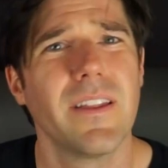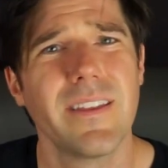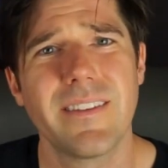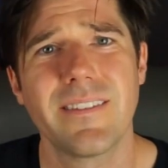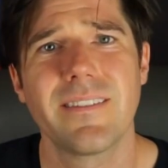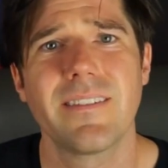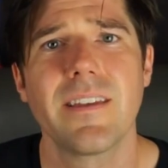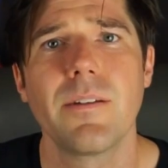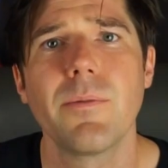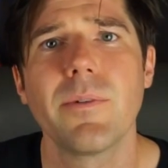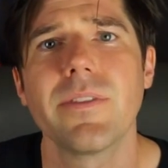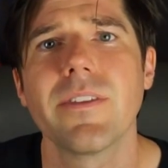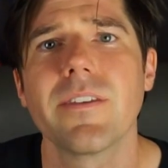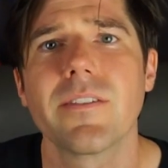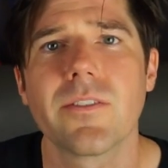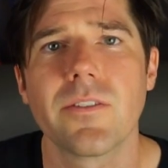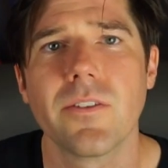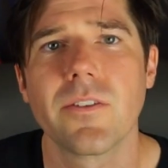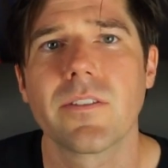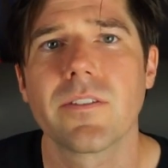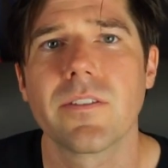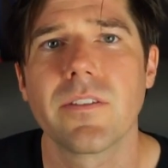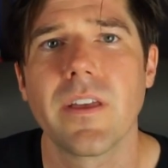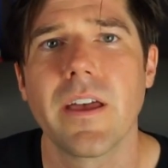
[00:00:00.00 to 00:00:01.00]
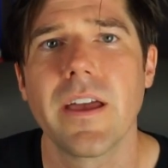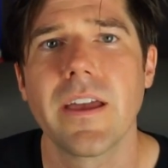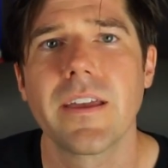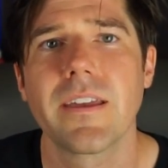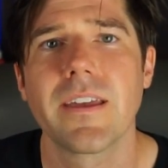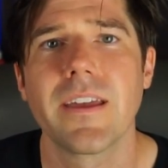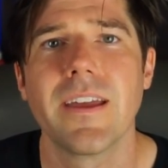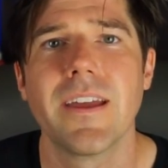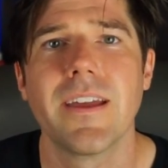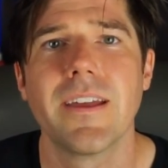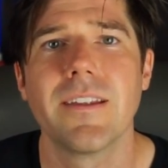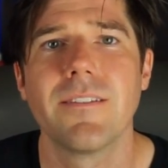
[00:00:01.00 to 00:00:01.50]
Let's see what this looks like
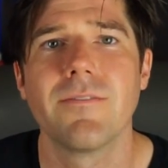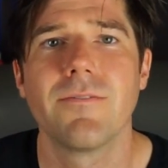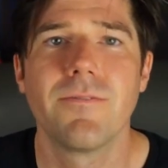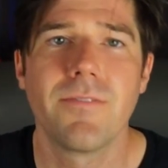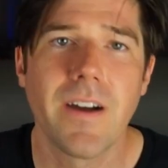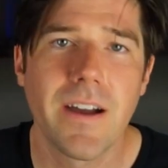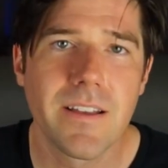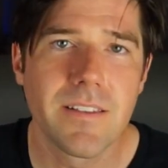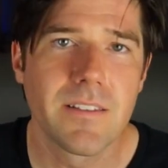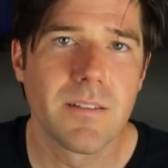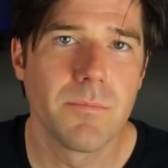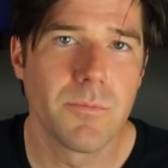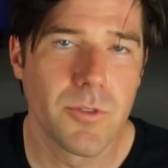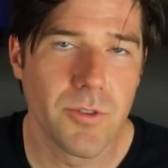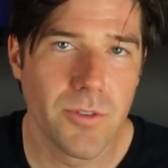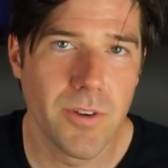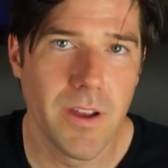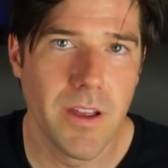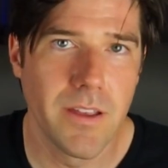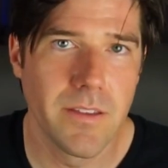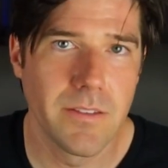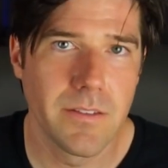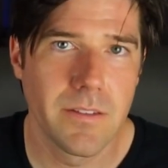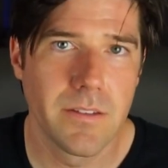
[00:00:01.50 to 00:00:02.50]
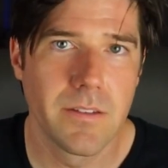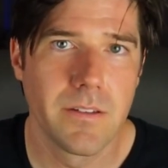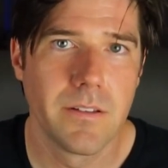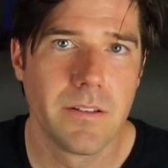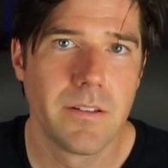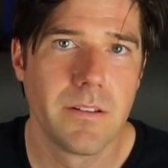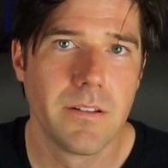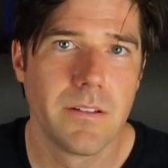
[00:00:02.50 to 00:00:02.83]
and find some trends.